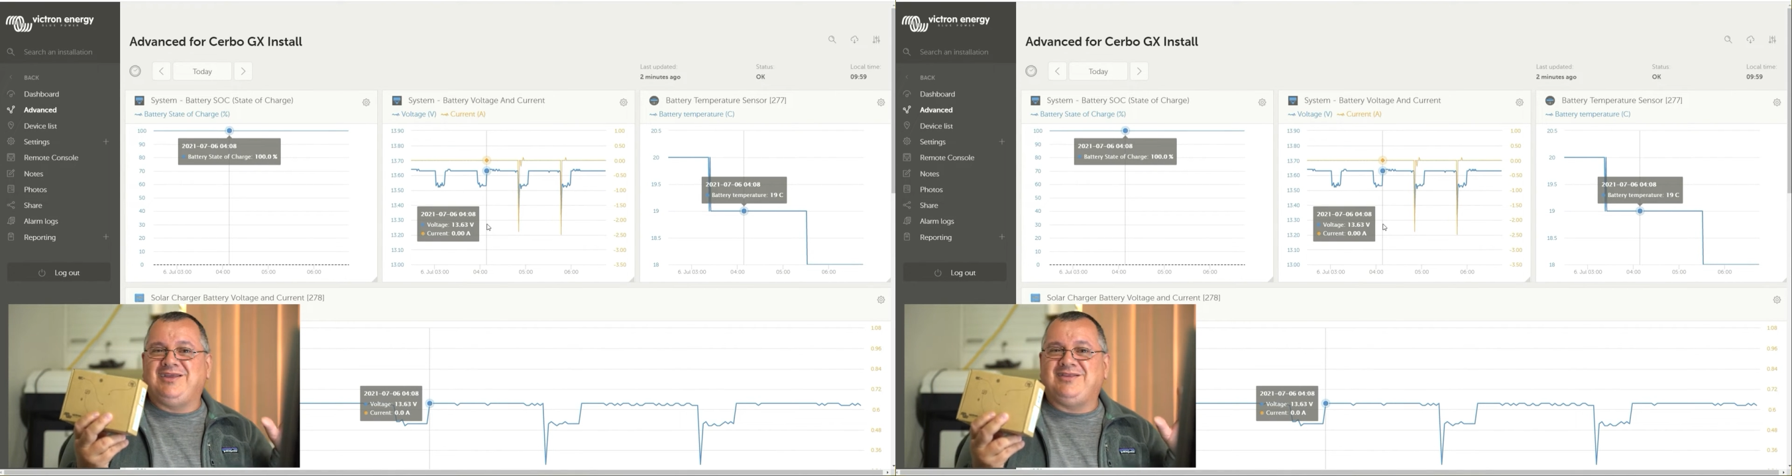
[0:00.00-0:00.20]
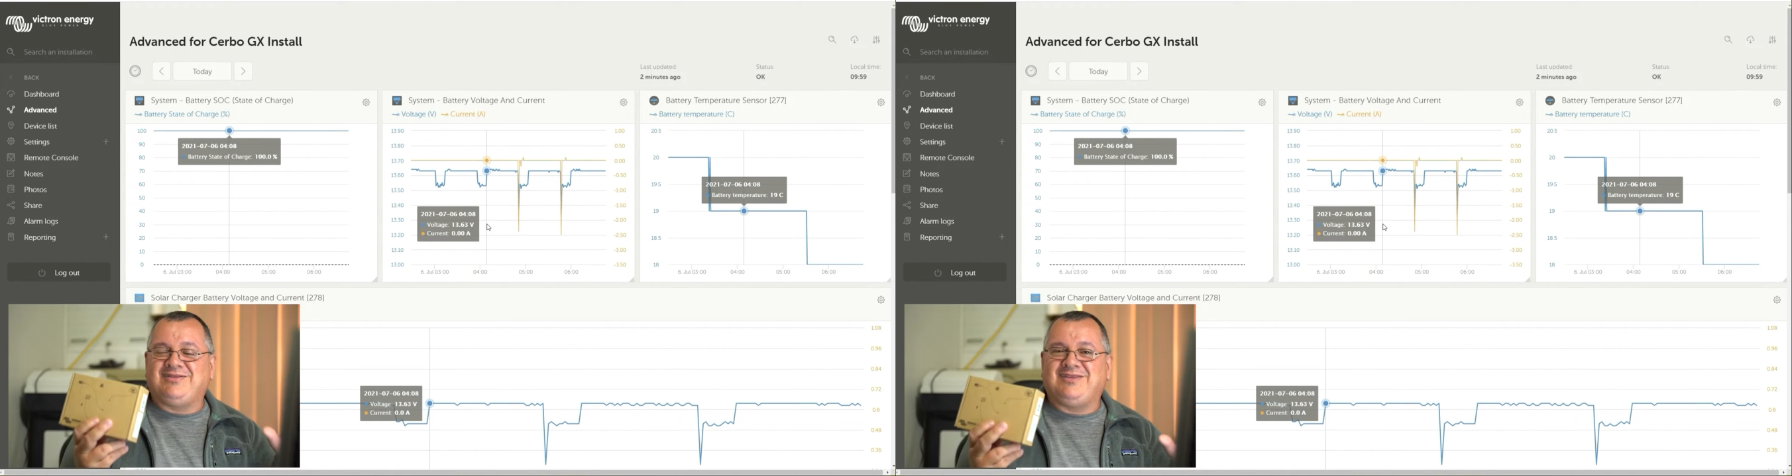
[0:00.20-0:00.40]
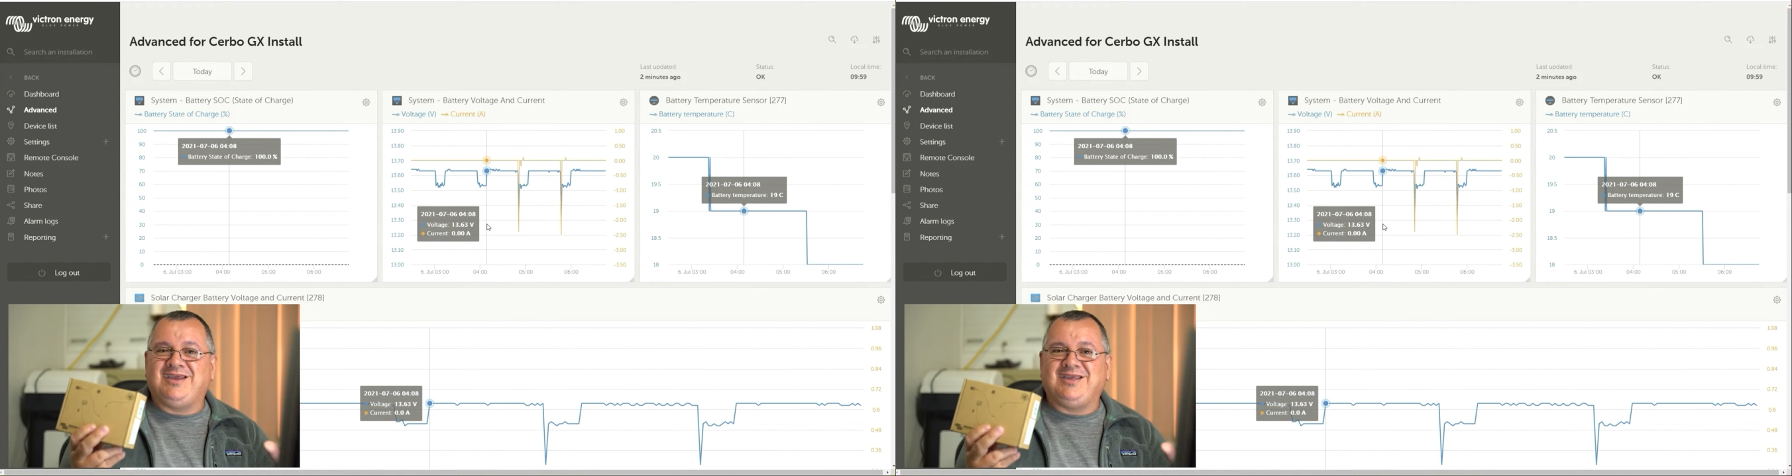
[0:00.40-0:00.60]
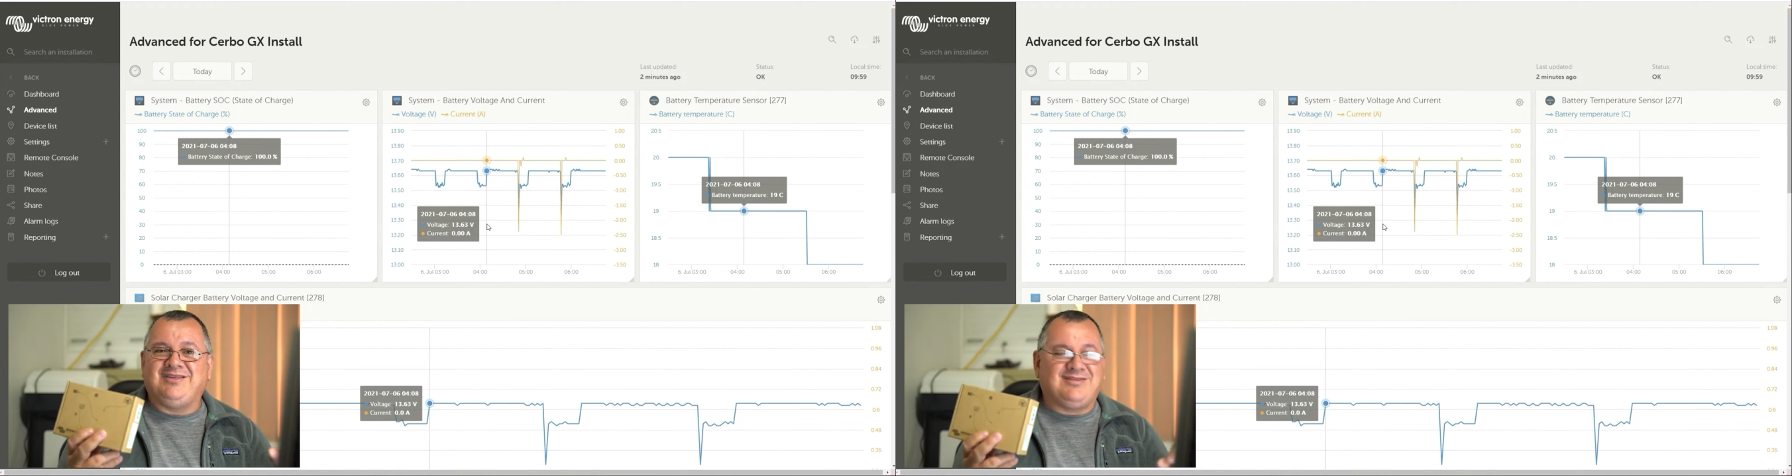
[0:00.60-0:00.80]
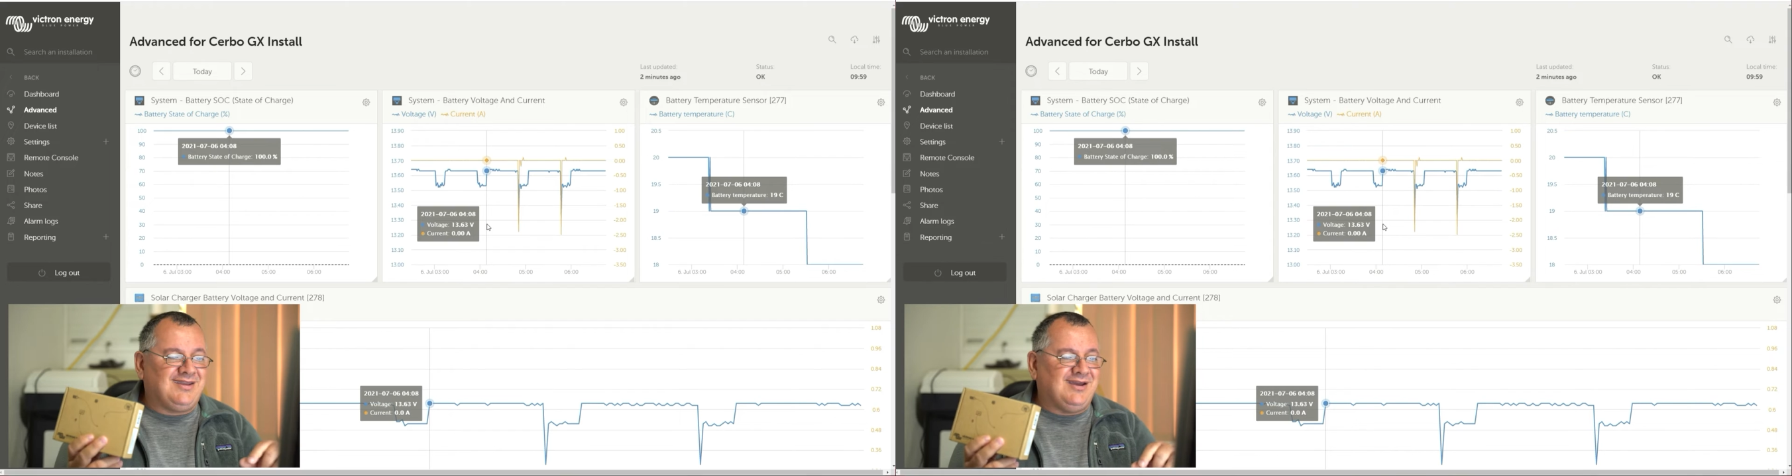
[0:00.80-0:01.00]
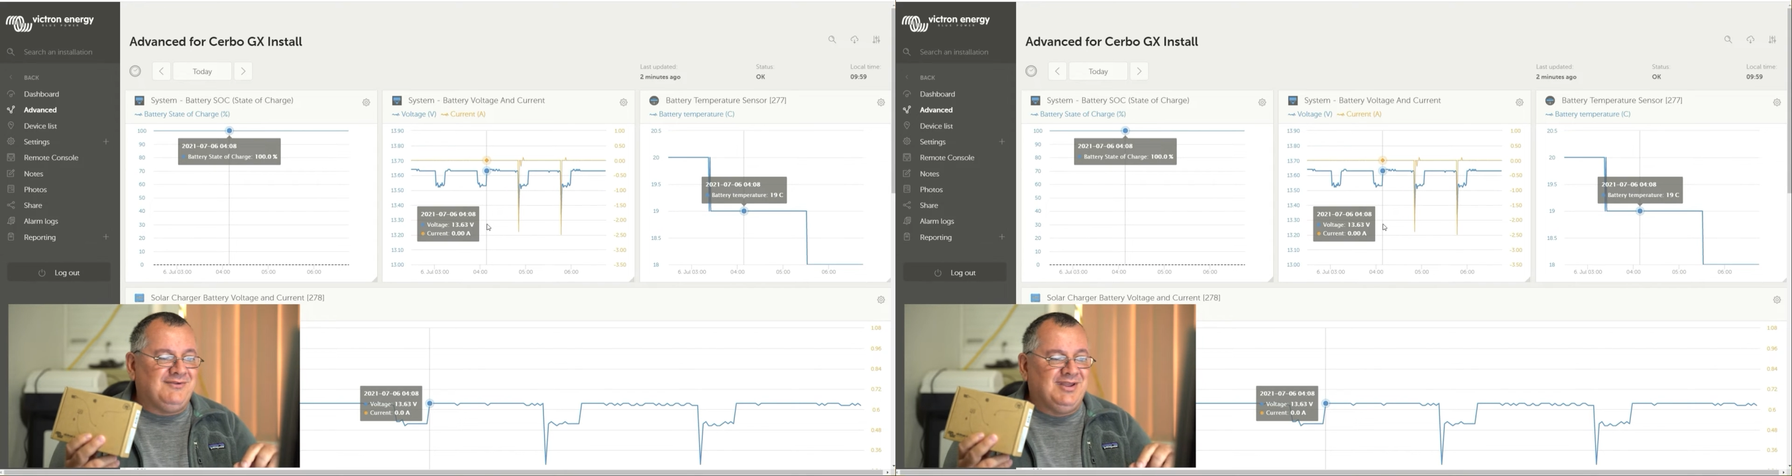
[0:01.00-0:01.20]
into techie stuff